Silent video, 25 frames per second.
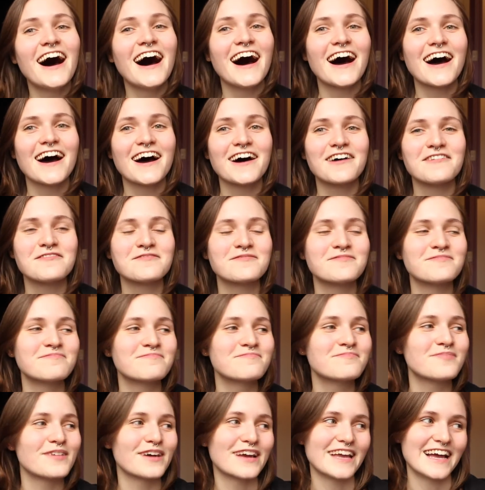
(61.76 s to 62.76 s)

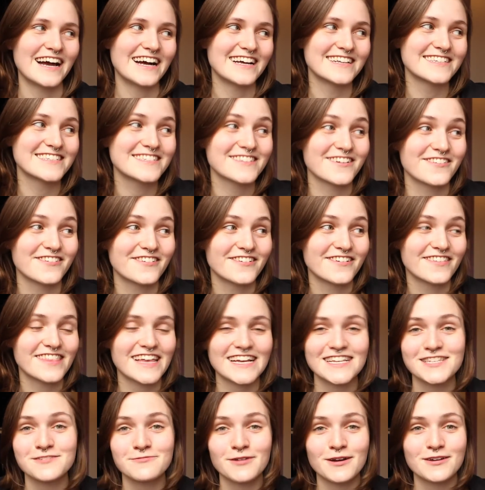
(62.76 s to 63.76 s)
But yeah, so
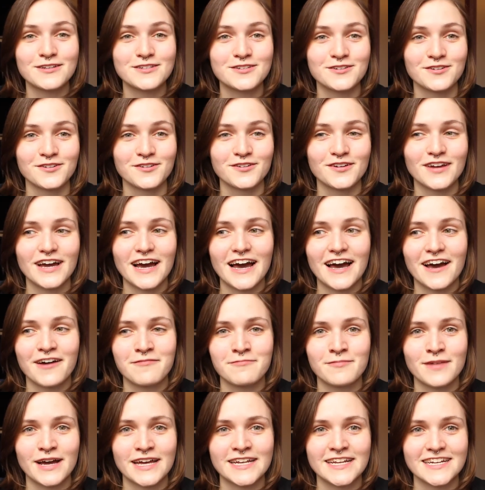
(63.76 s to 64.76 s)
that's what I do,
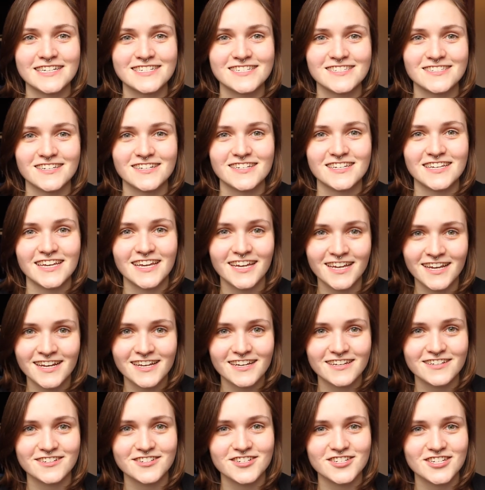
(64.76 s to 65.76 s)
and I study
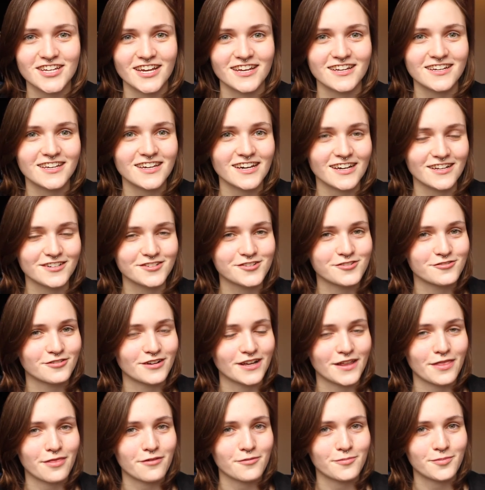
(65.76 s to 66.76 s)
English and
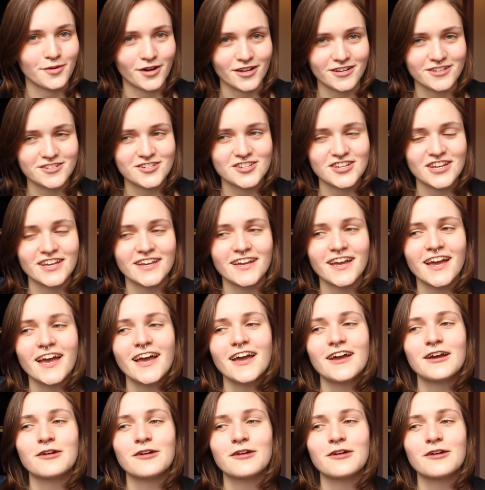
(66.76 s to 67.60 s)
cultural anthropology,